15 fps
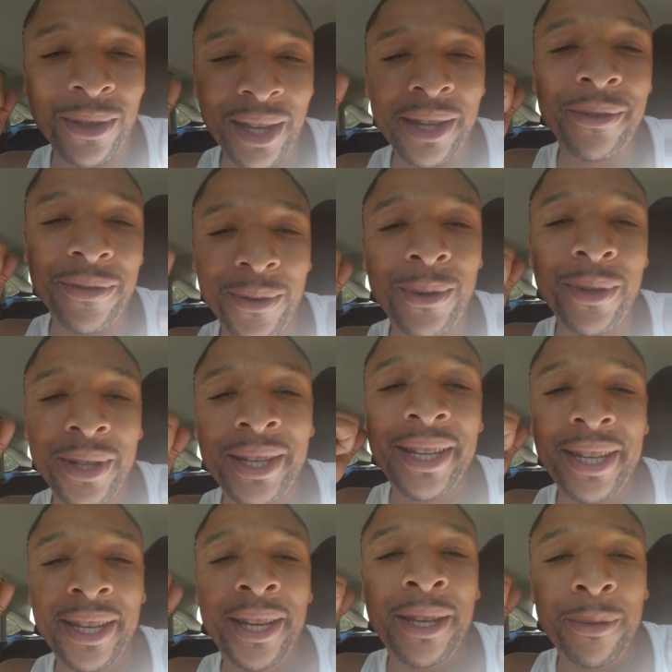thankful.
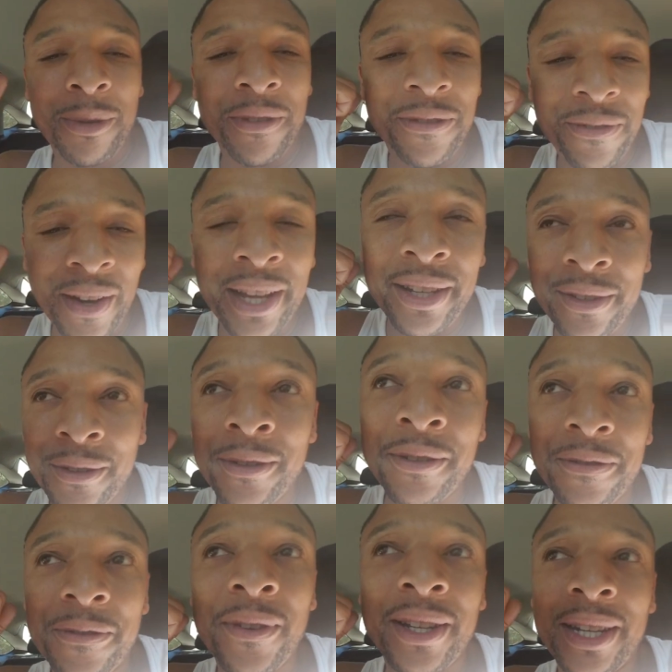And fighting on the
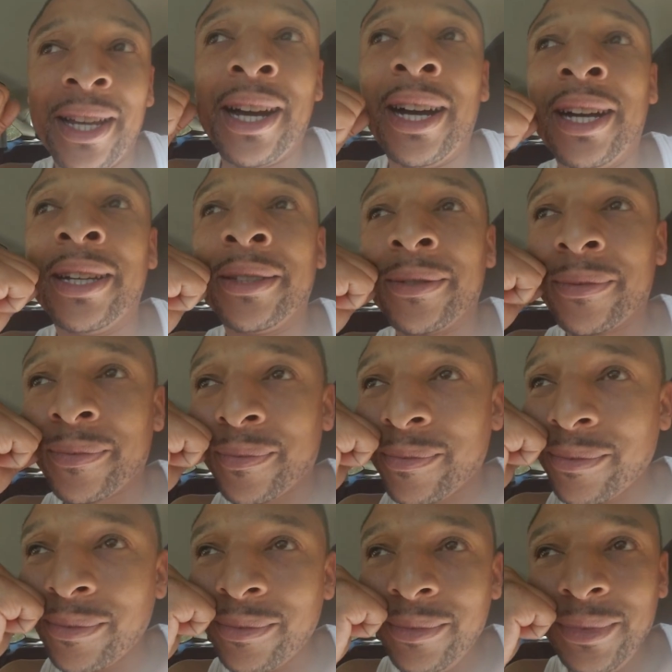front line.
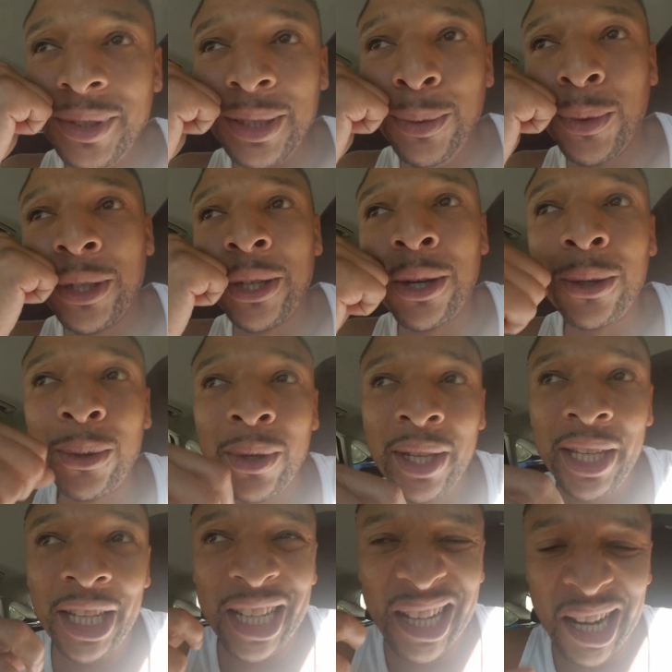With no
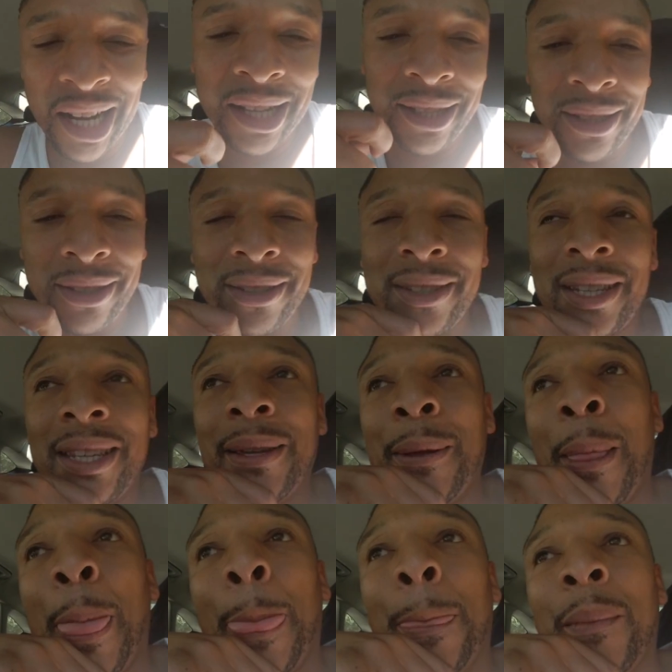guns,
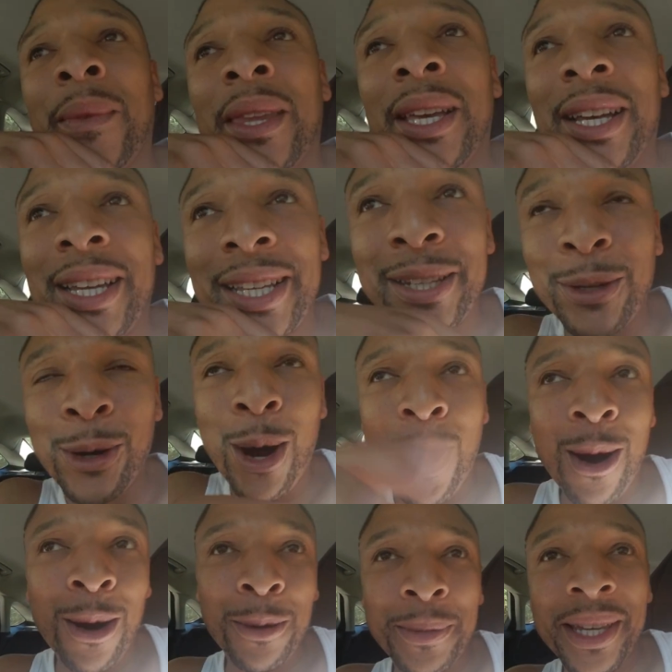no
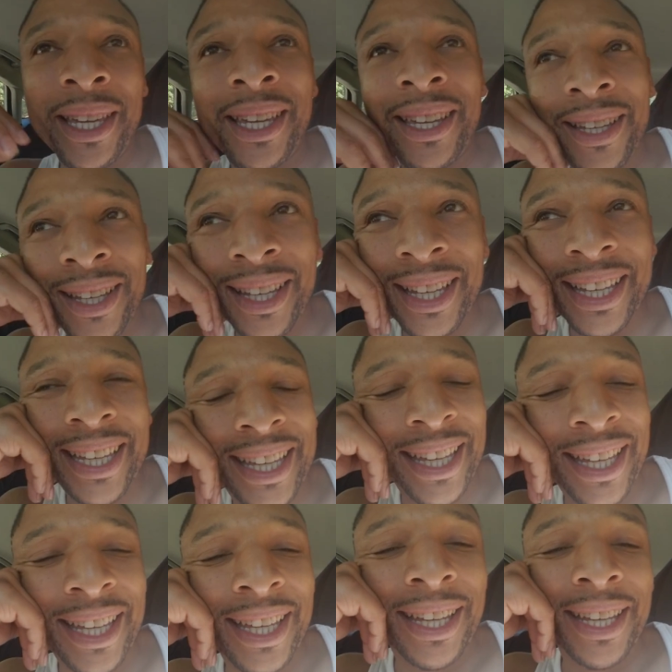armor,
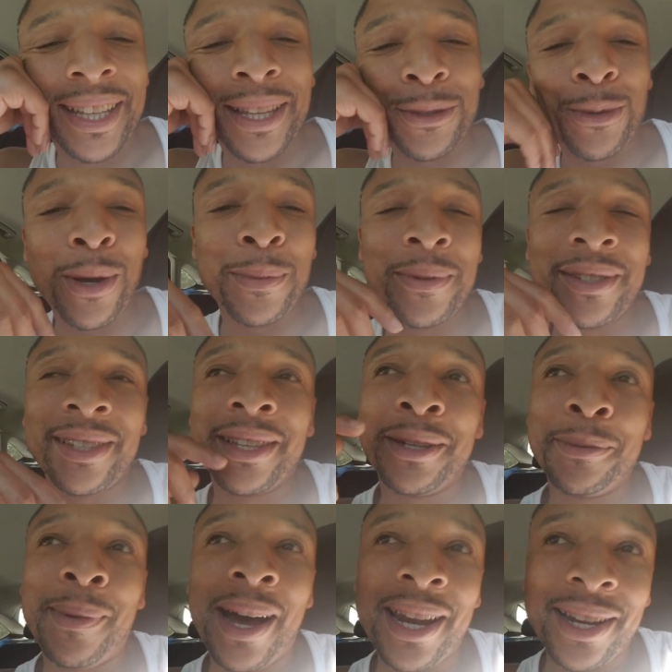that's
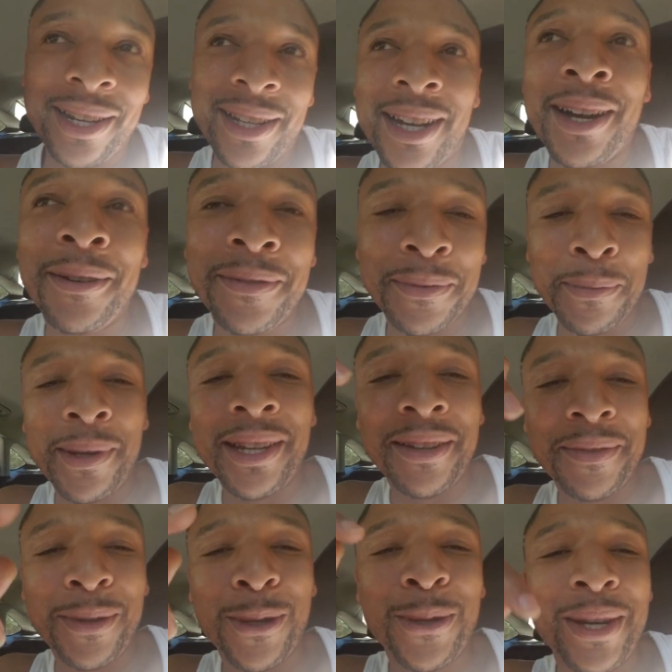represented by the government
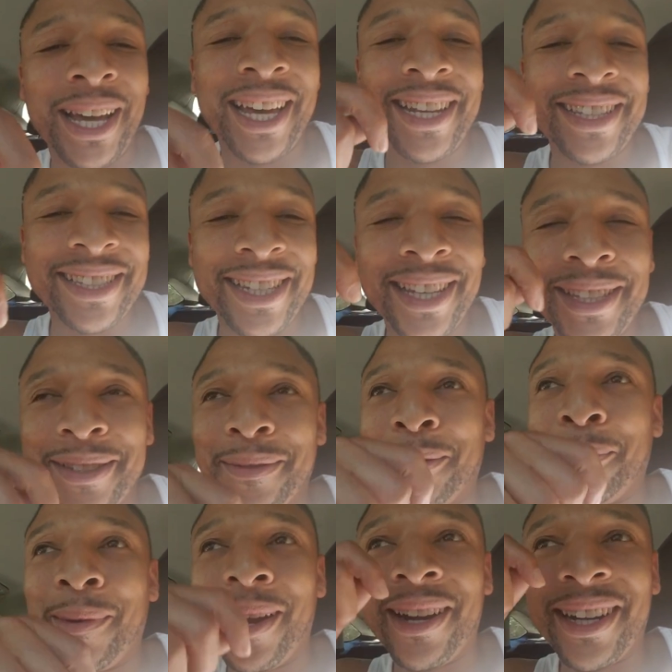of the United States of
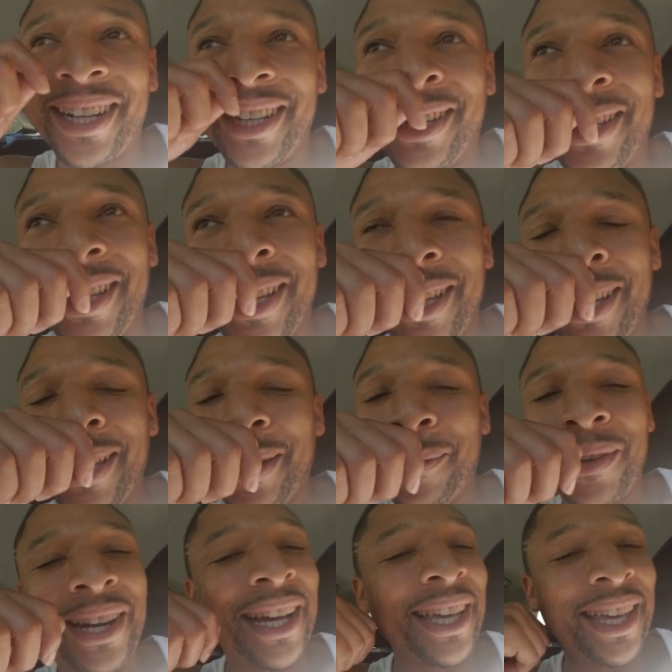America.
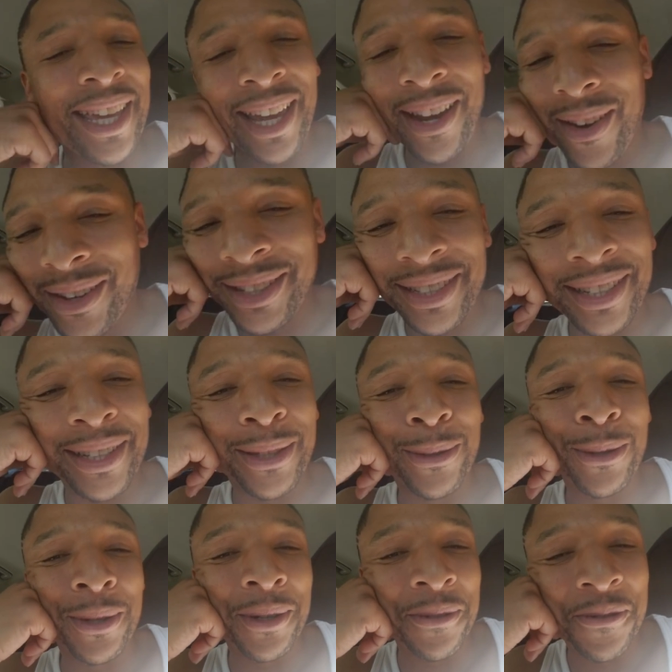But I guarantee
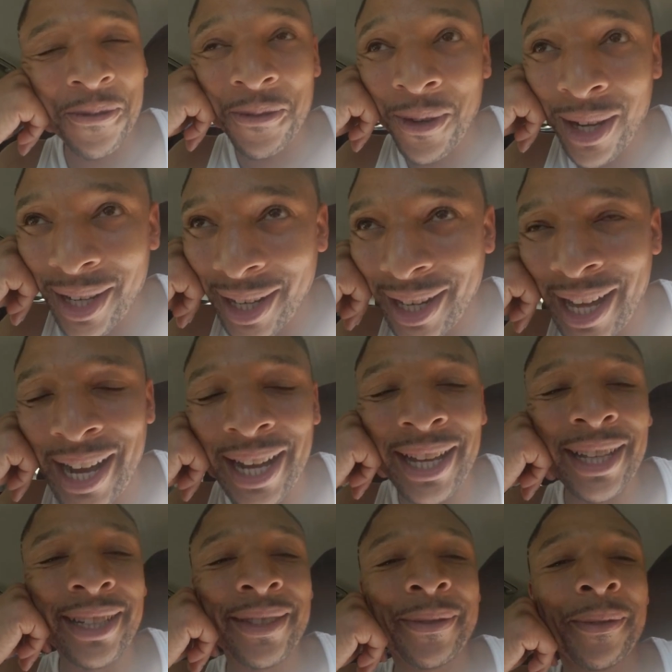you on the front
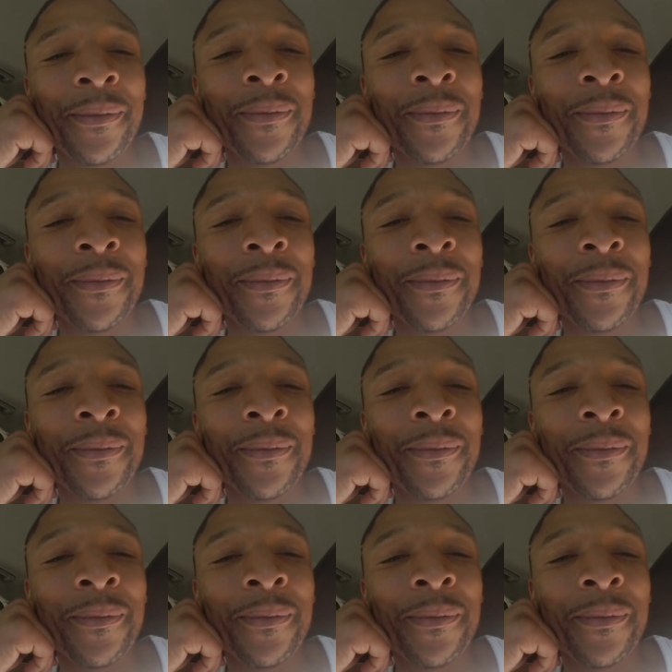line,